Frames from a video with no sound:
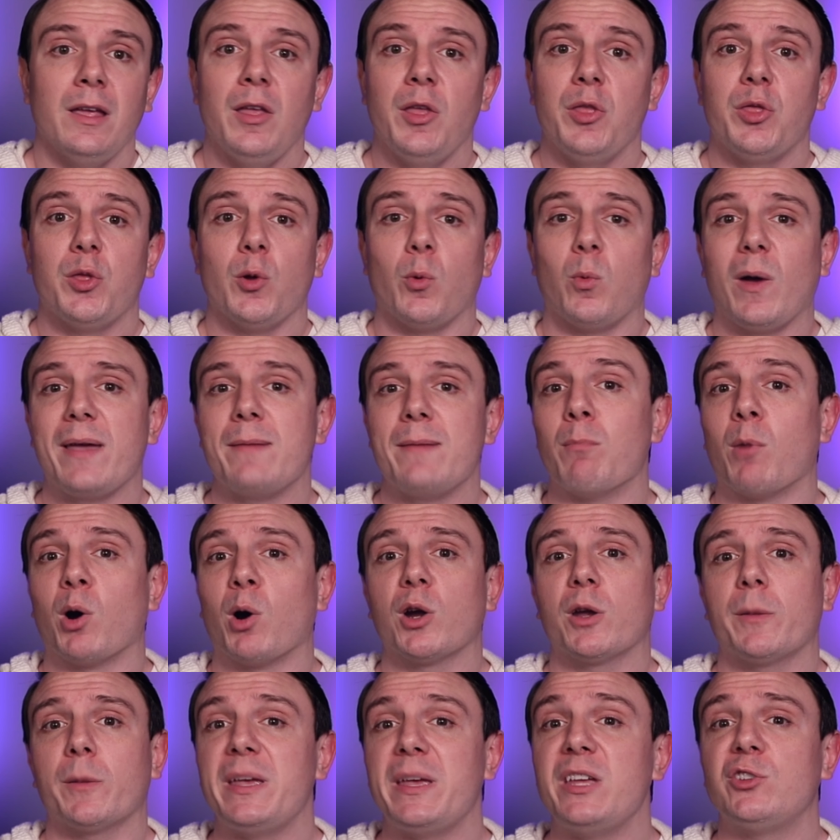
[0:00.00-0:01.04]
The way
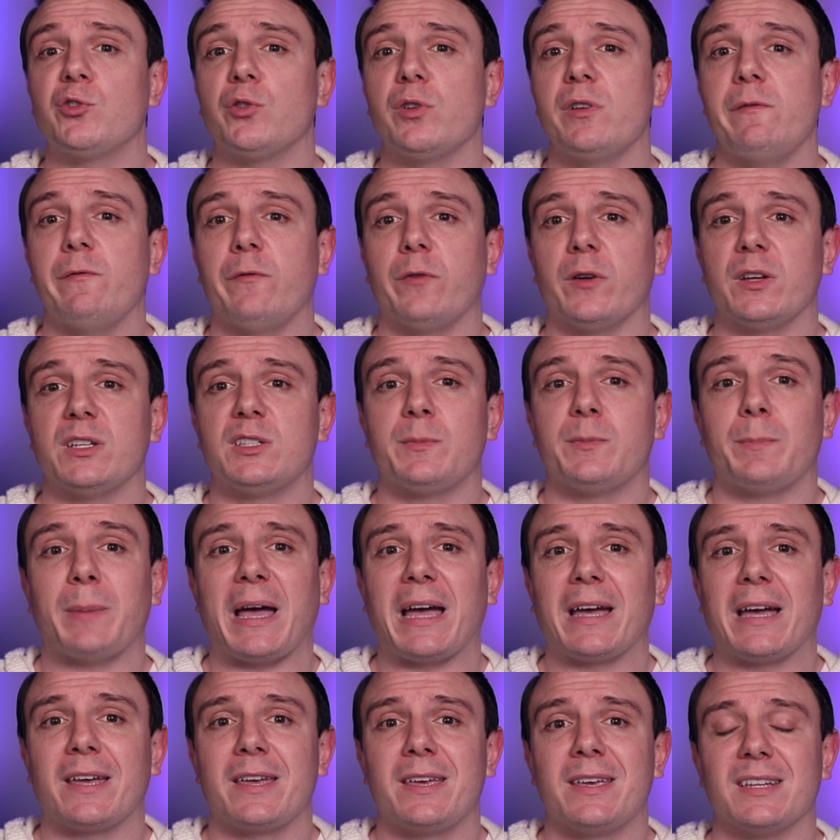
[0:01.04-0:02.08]
Mark Petrie fights
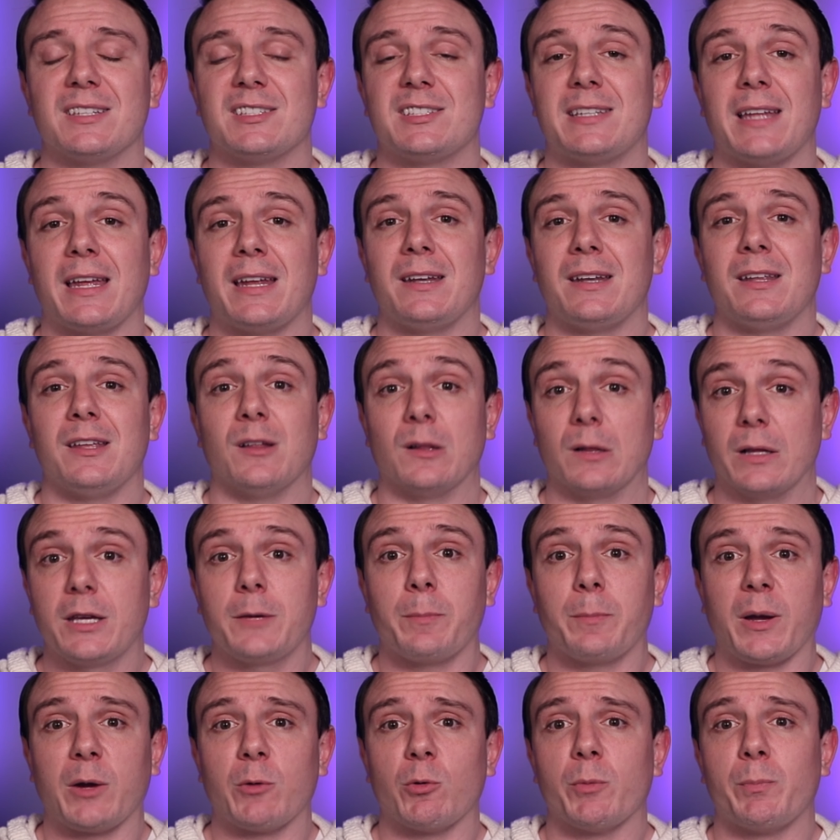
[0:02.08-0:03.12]
back against Danny Glick by
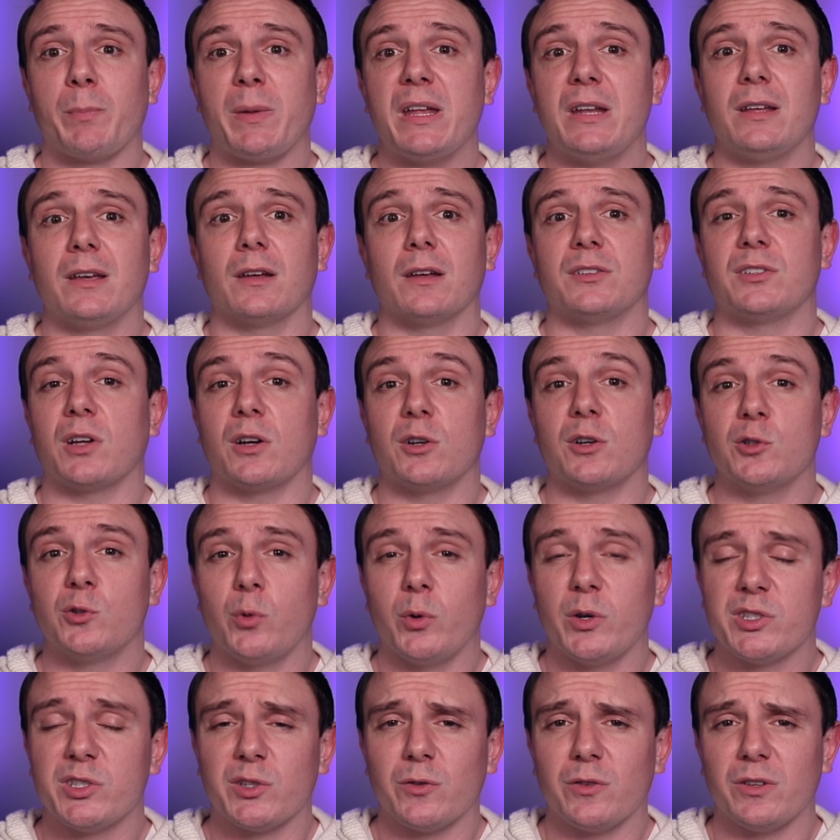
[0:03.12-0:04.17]
repeating a tongue
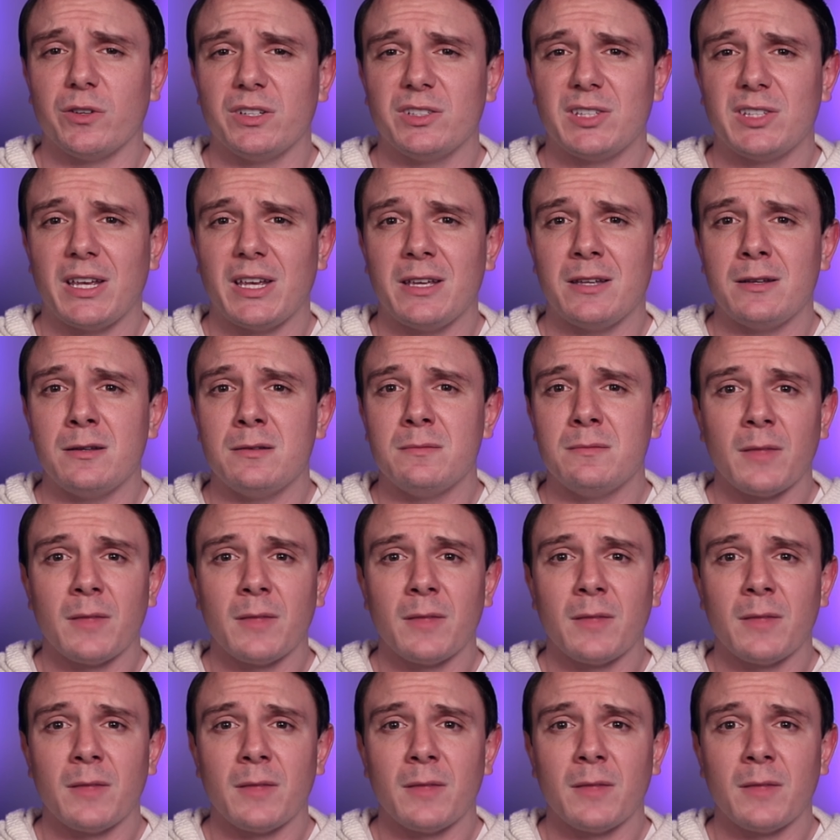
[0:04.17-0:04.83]
twister in his head.